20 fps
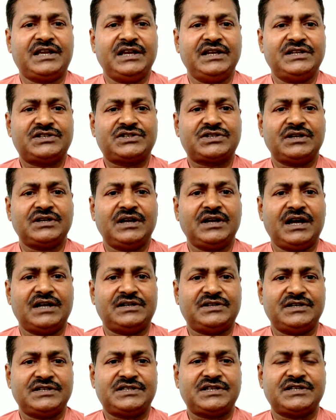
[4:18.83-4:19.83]
Keats
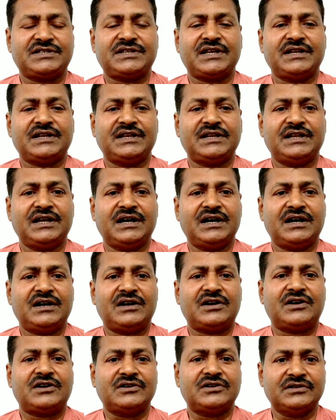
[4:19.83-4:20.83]
addresses an
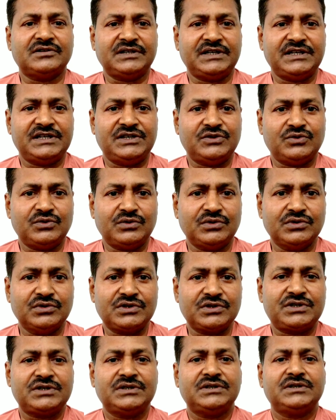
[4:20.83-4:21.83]
urn in
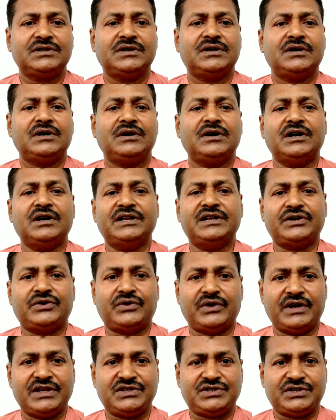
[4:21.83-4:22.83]
Ode on a
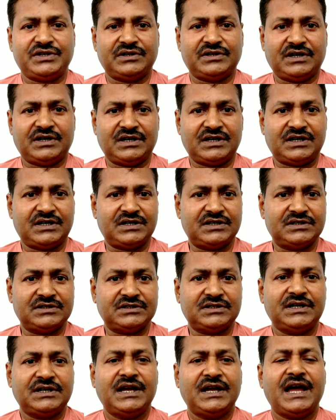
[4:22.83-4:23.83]
Grecian
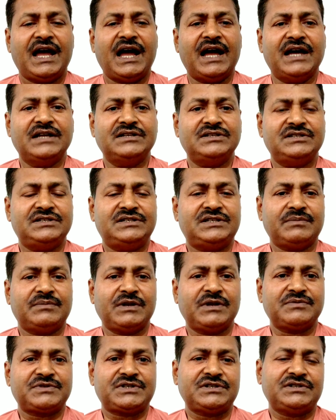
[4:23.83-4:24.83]
Urn and
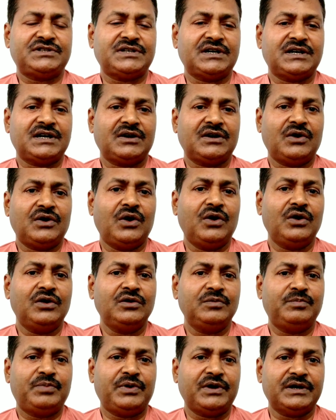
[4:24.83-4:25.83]
develops the
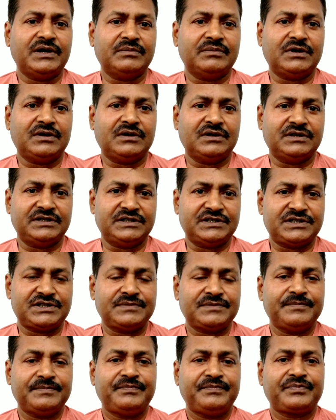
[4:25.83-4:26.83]
whole poem on
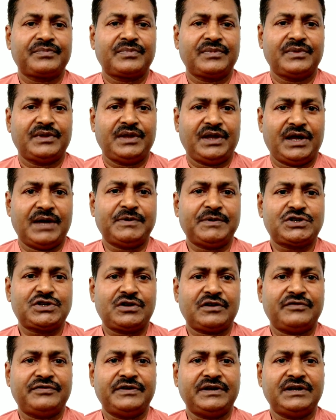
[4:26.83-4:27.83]
it.
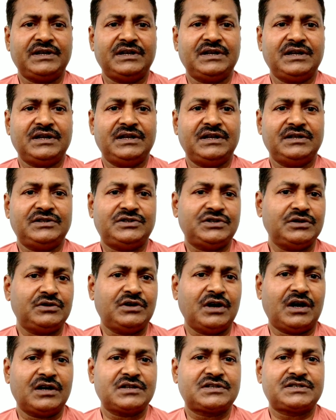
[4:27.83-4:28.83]
Apostrophe to
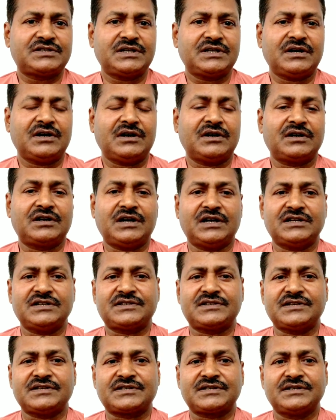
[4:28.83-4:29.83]
gods or
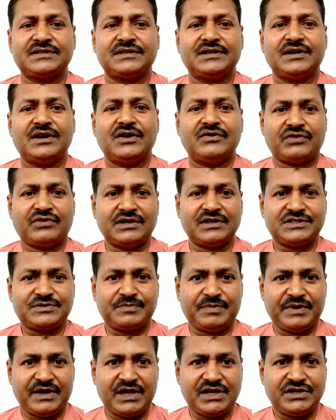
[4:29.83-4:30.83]
goddesses for
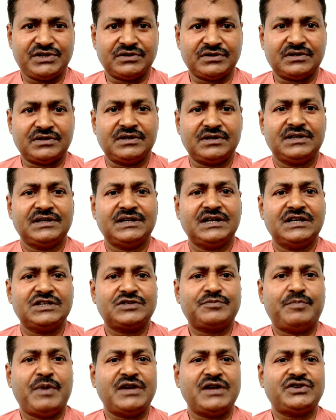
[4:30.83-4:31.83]
inspiration,
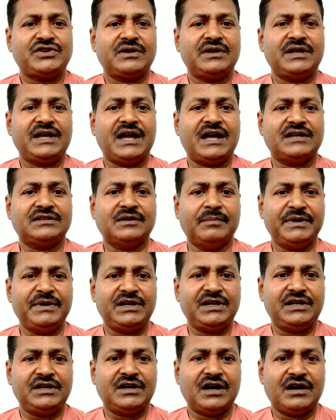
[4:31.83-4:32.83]
especially at the
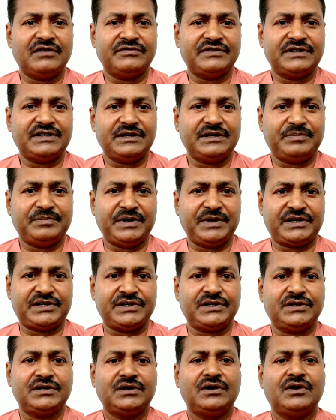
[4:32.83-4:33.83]
beginning of an
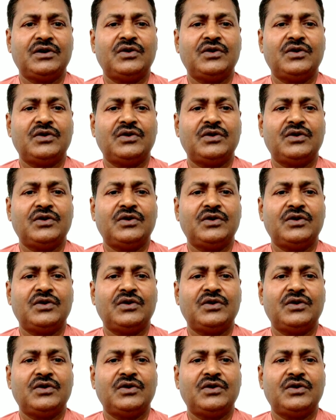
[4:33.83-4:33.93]
epic,